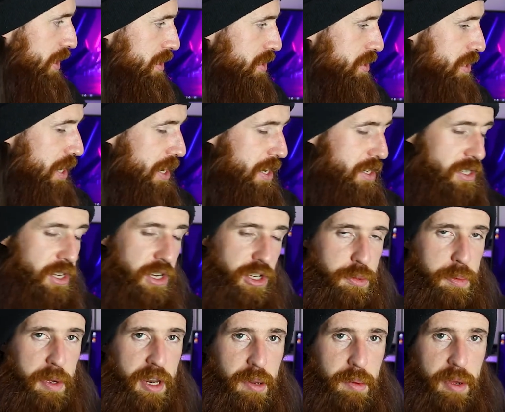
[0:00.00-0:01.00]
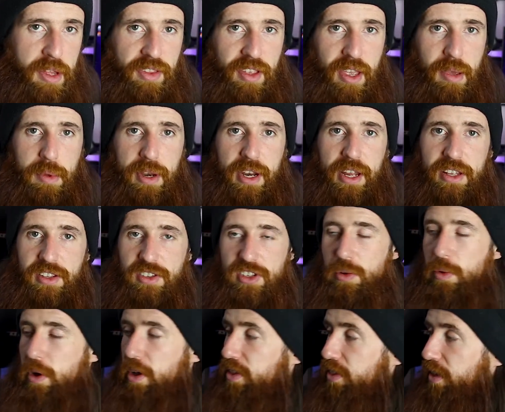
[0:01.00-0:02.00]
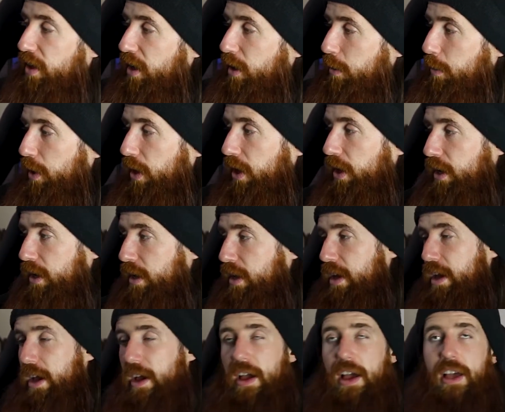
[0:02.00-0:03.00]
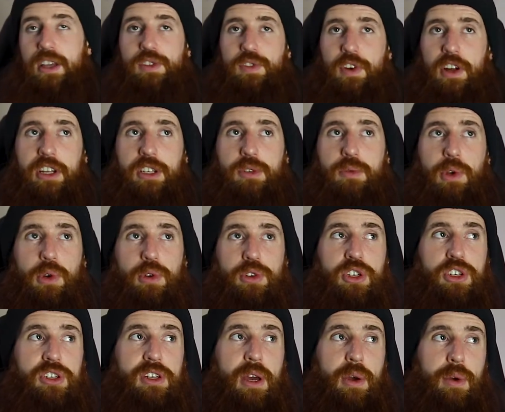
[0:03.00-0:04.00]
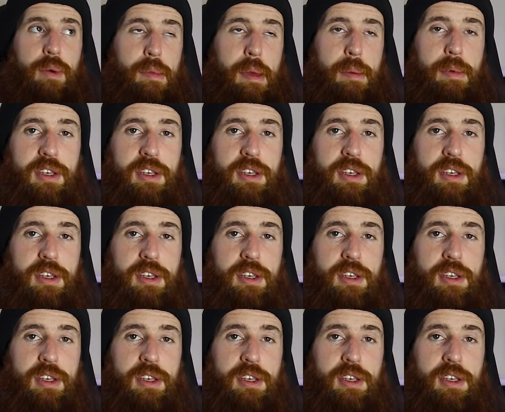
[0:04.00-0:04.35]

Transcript: of size. I'll spend a bit of time in it and see what I think. But as far as we go just now, it maybe